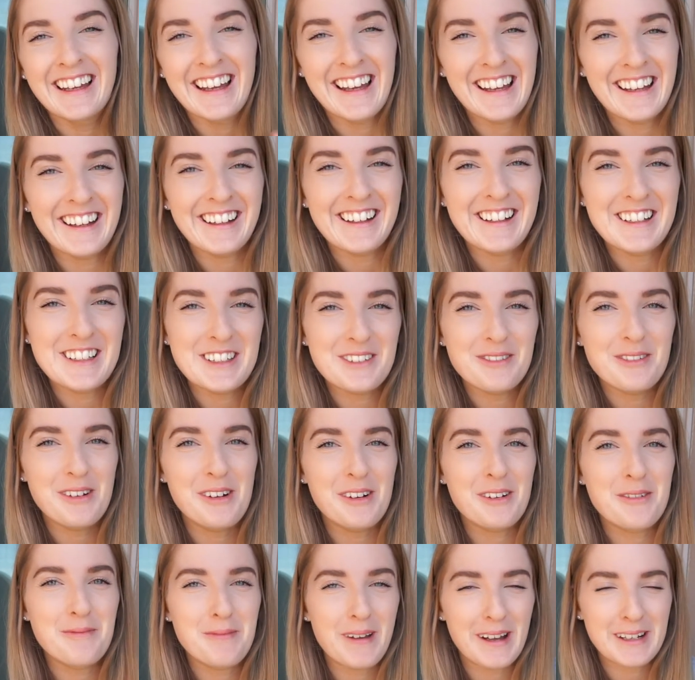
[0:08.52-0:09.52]
Hey guys,
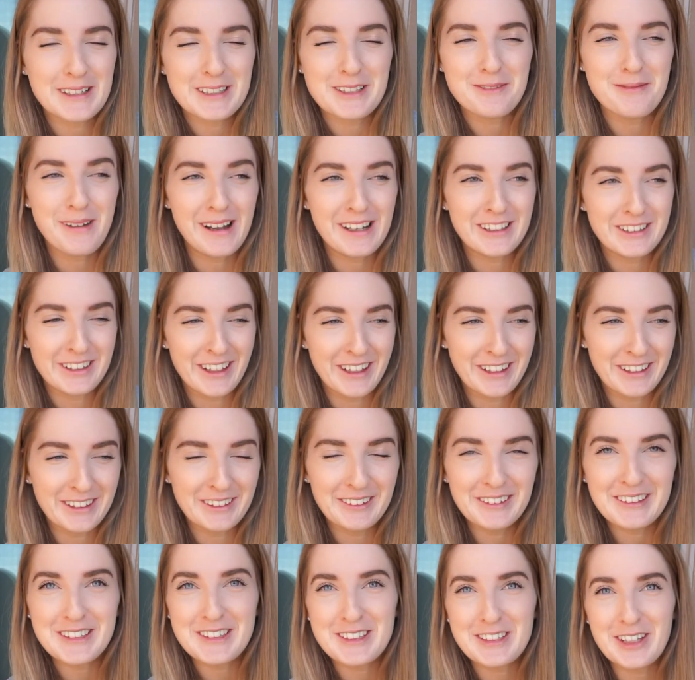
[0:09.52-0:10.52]
welcome back to my
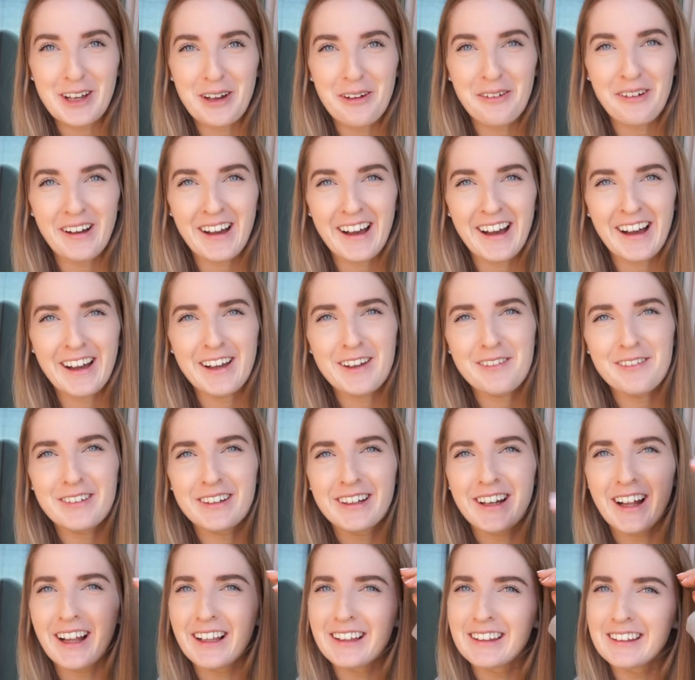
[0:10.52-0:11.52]
channel. So I
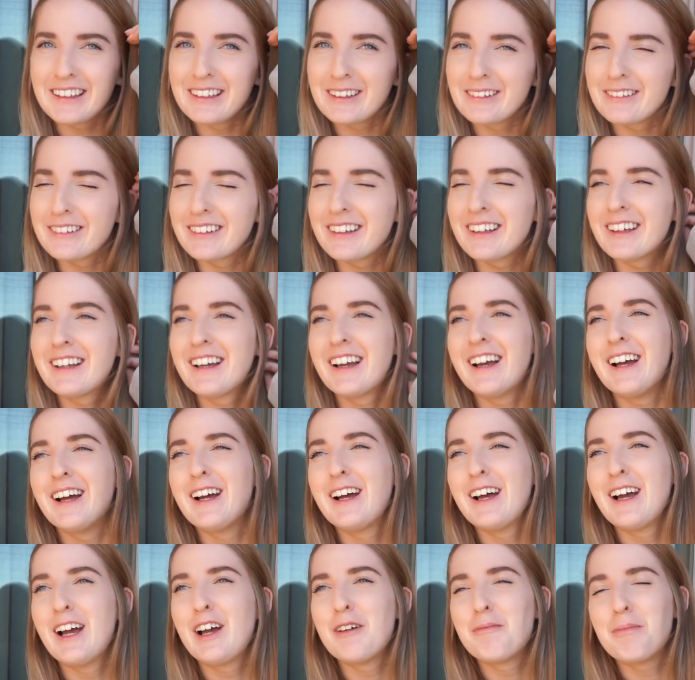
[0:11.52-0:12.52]
have a little
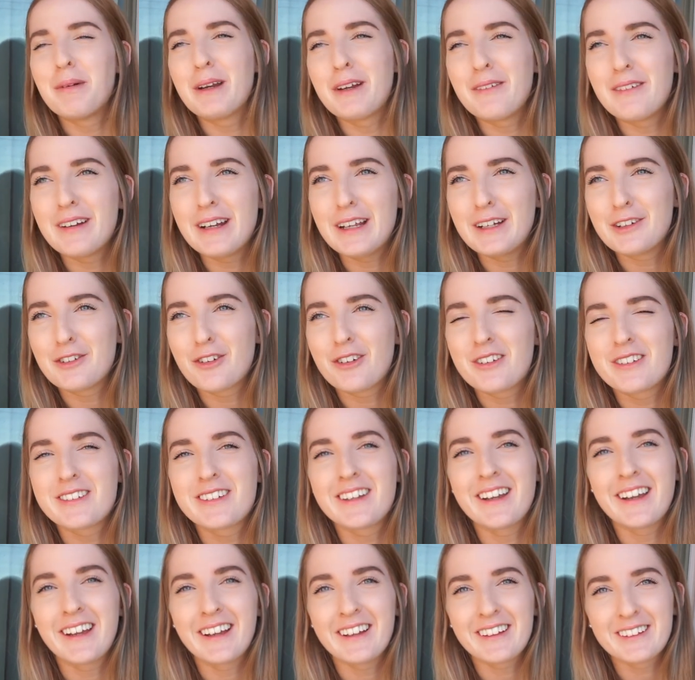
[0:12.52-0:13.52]
bit of an
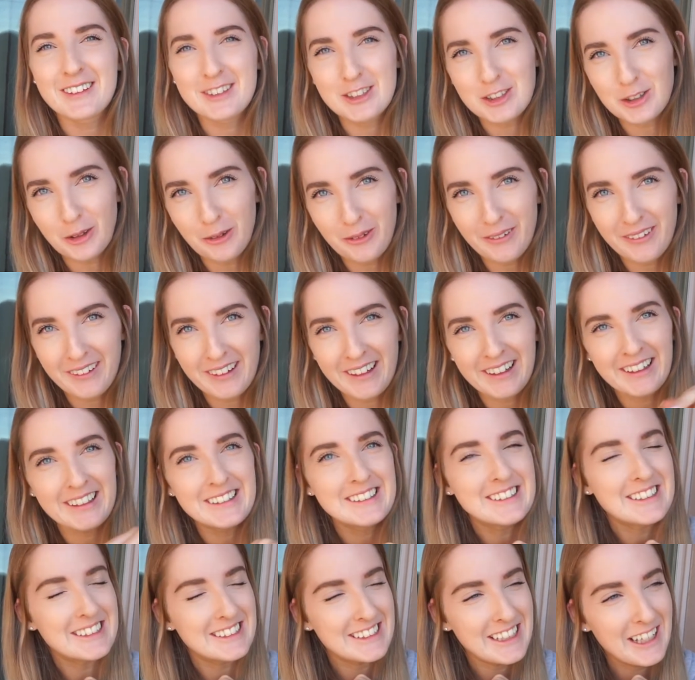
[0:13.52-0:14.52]
interesting
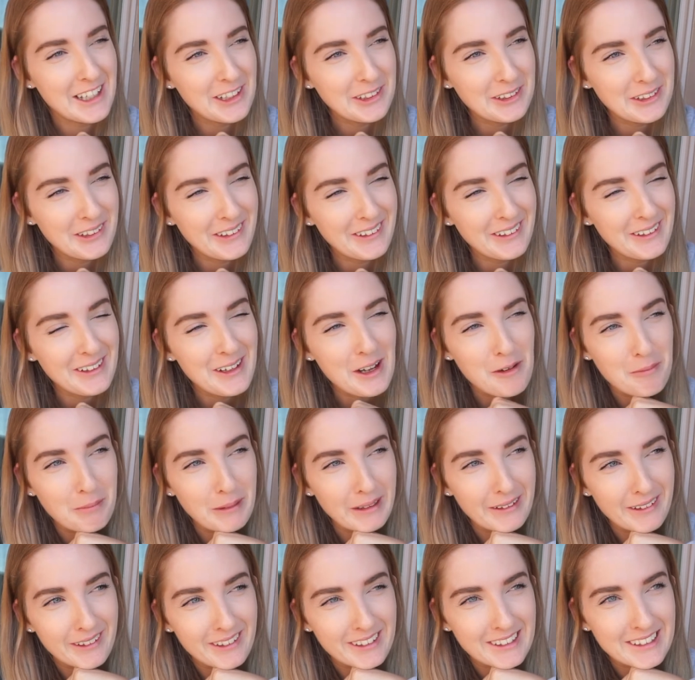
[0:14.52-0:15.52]
story to tell you
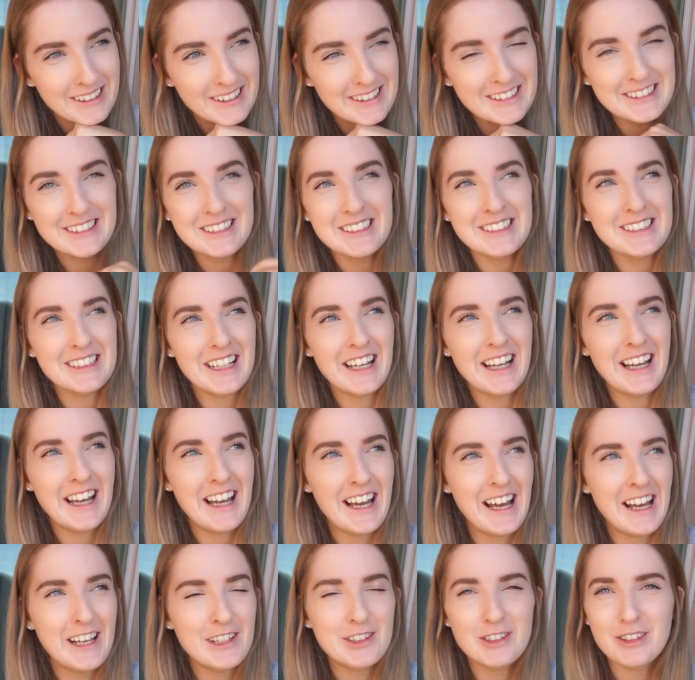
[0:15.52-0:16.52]
because,
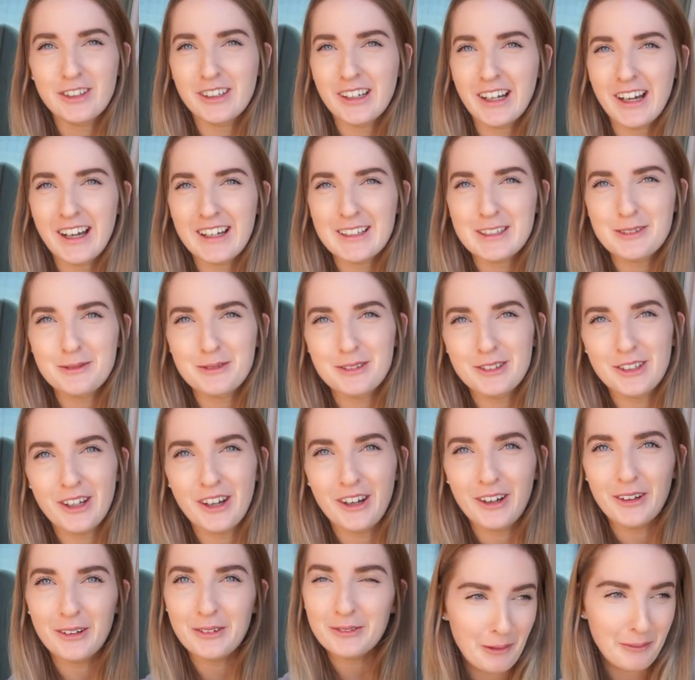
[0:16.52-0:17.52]
as you guys would
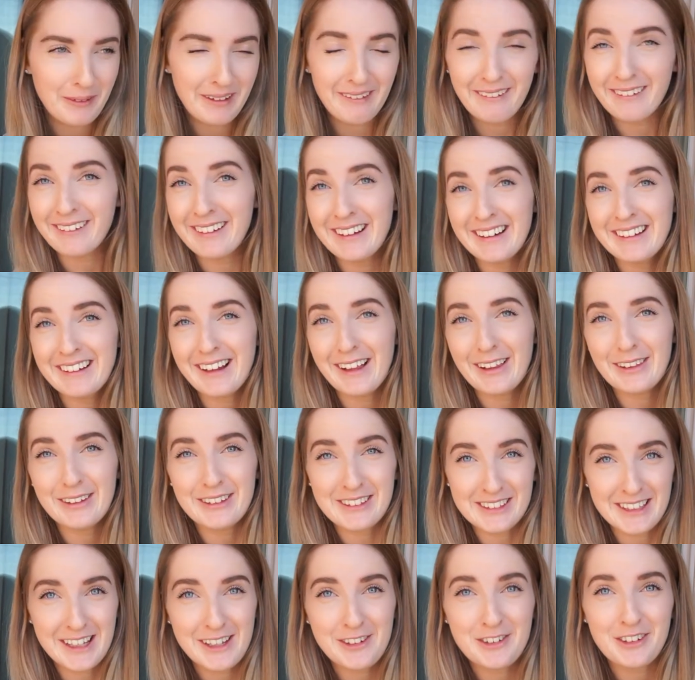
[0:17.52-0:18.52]
know, we are in
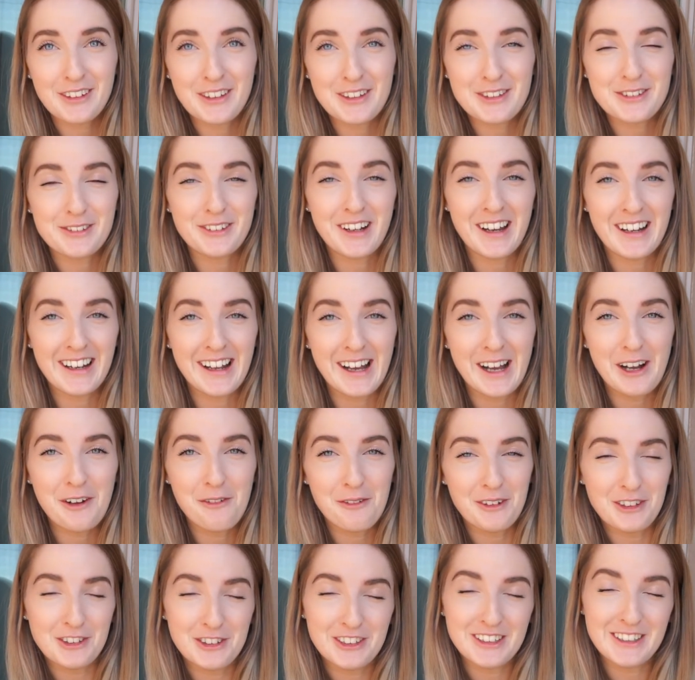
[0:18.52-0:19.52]
Los Angeles right
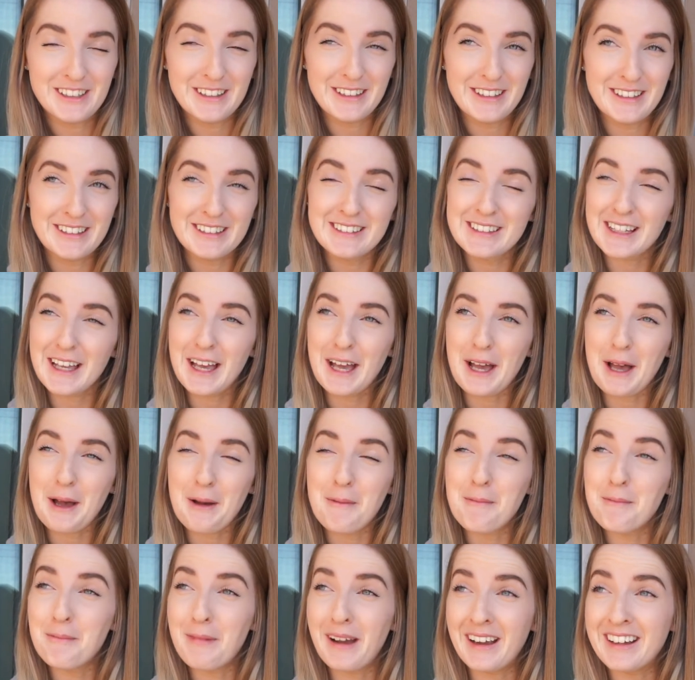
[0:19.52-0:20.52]
now, which is
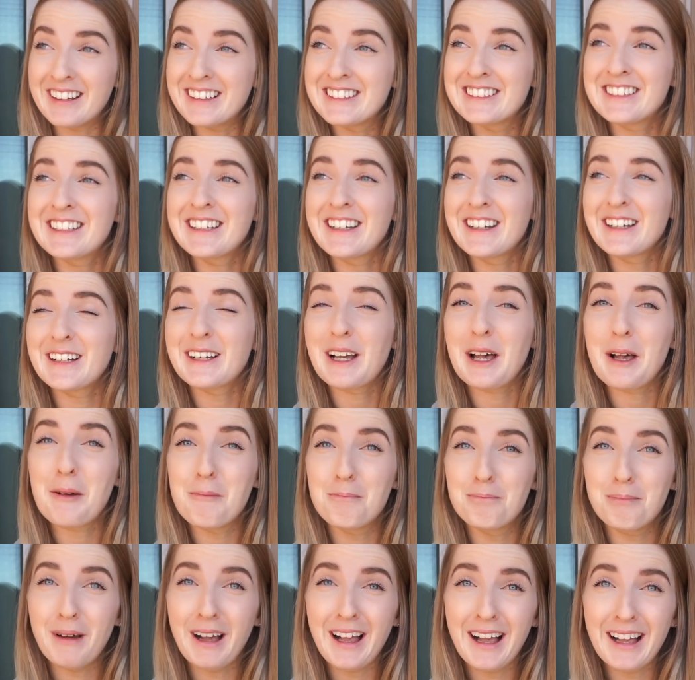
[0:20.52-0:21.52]
amazing,
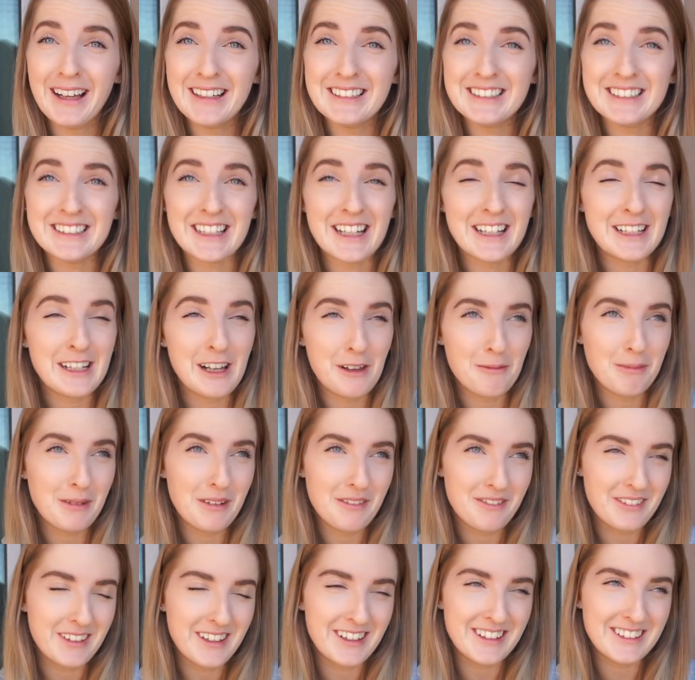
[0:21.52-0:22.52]
but a couple
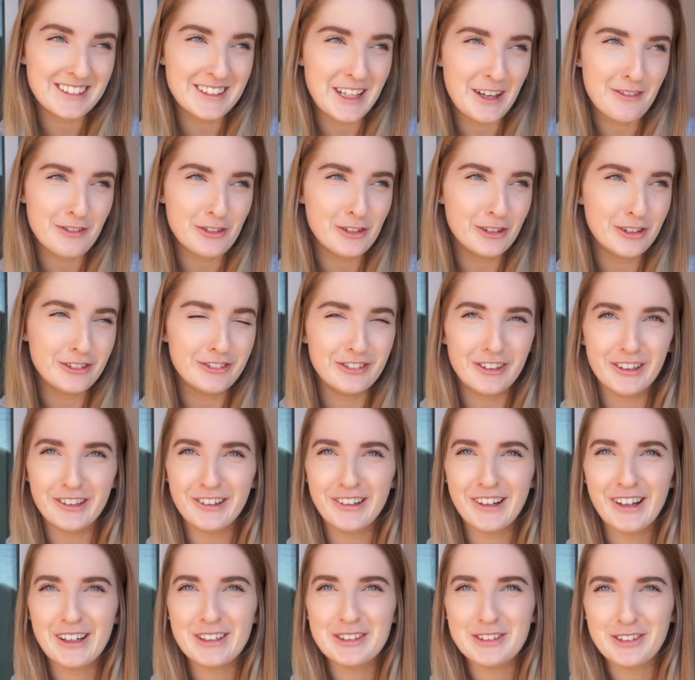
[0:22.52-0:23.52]
of things have gone
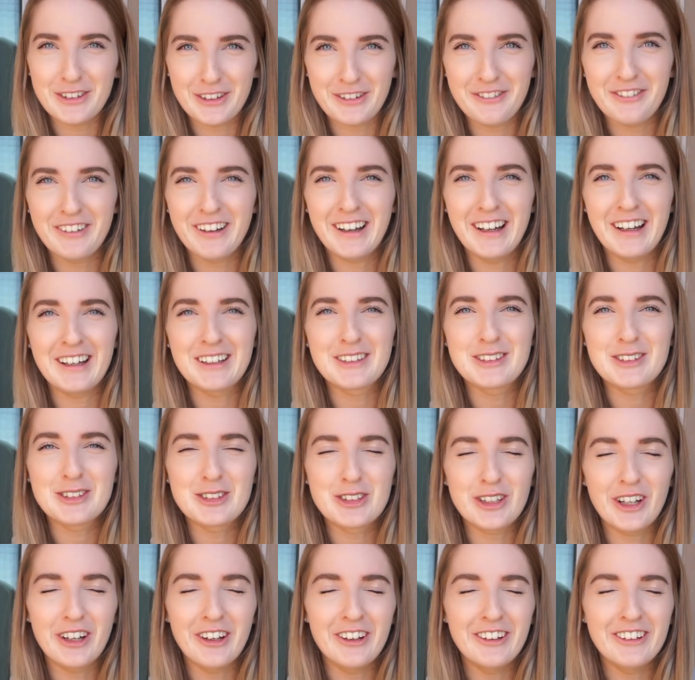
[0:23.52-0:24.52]
wrong so far.
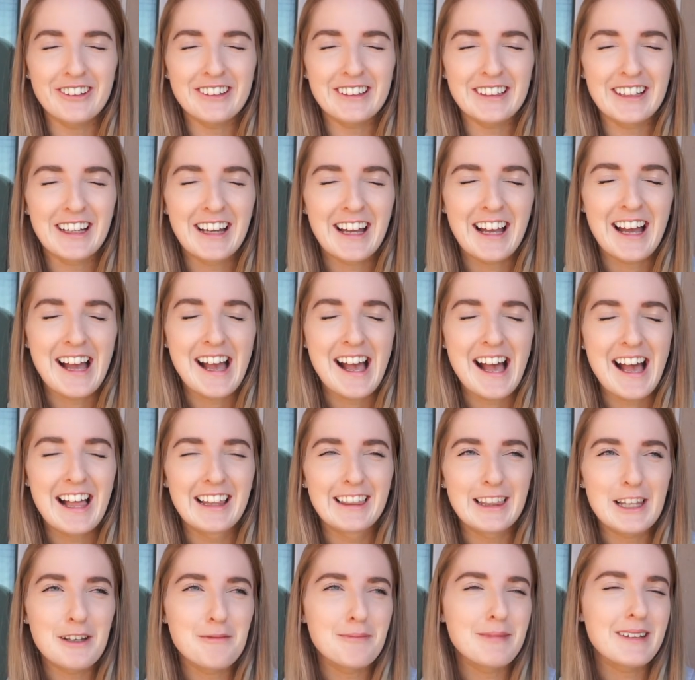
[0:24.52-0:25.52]
So
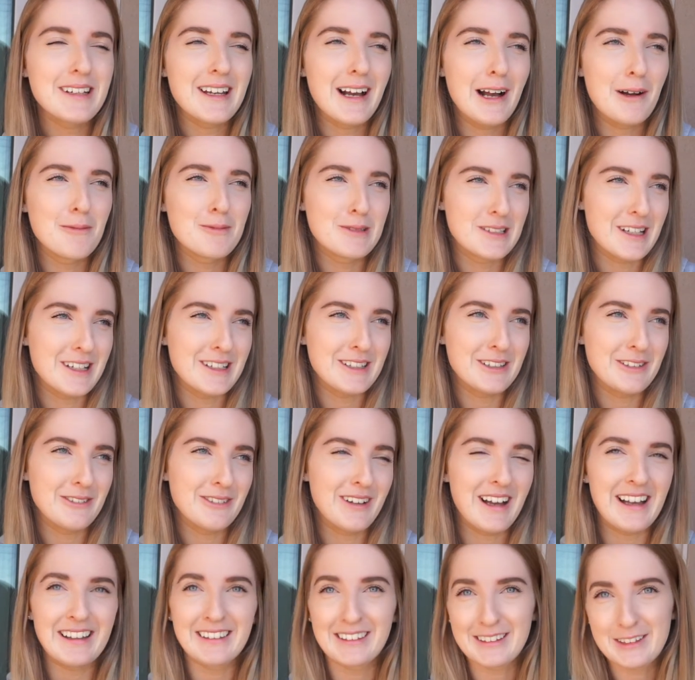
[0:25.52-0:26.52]
let me update you
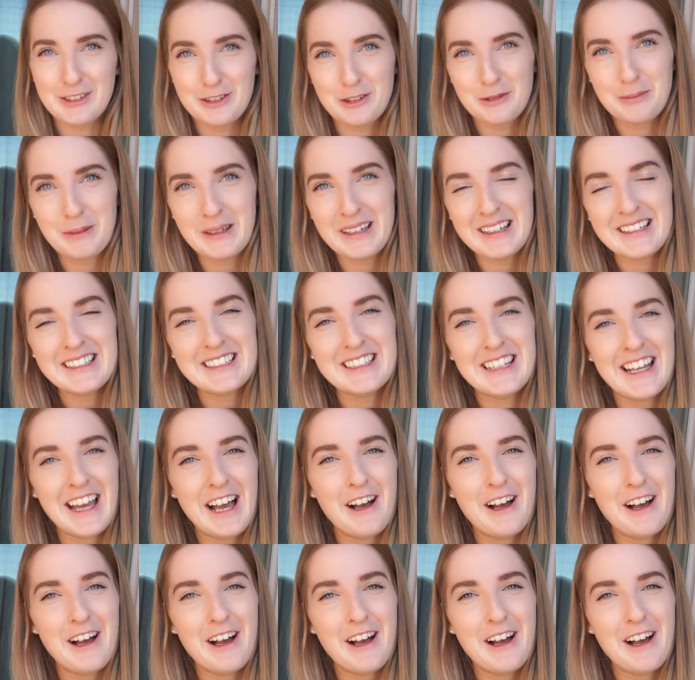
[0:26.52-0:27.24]
a little bit.